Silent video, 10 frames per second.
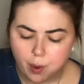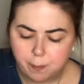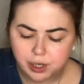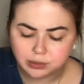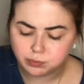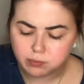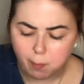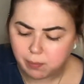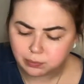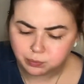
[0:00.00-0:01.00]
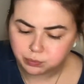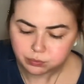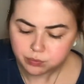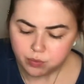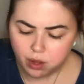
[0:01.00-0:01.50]
but
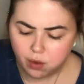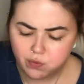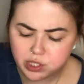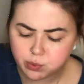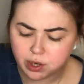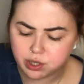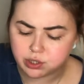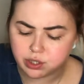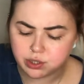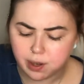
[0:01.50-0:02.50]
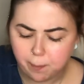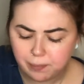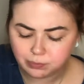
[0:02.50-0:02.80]
these weren't as easy.